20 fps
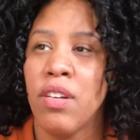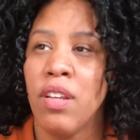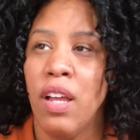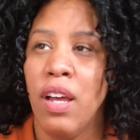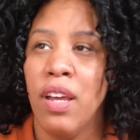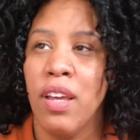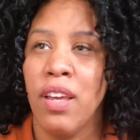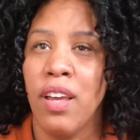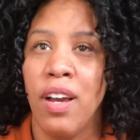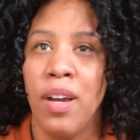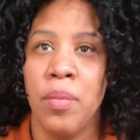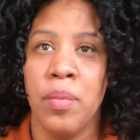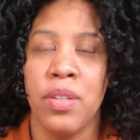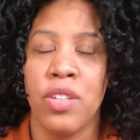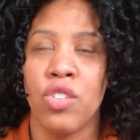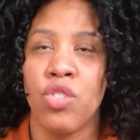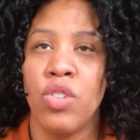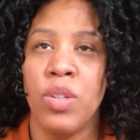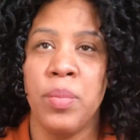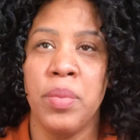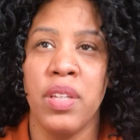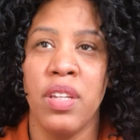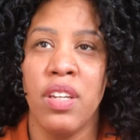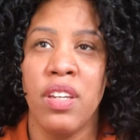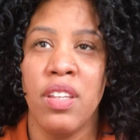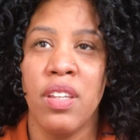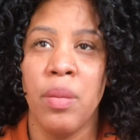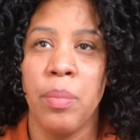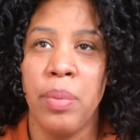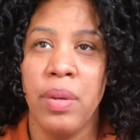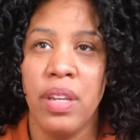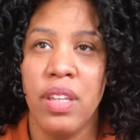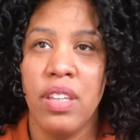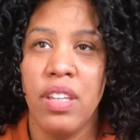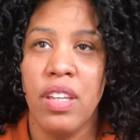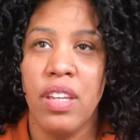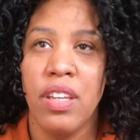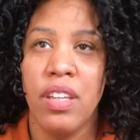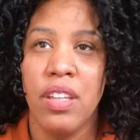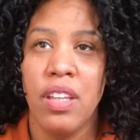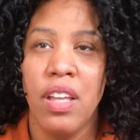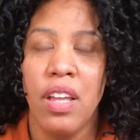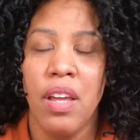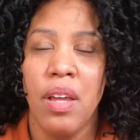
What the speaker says: like I'm extremely independent.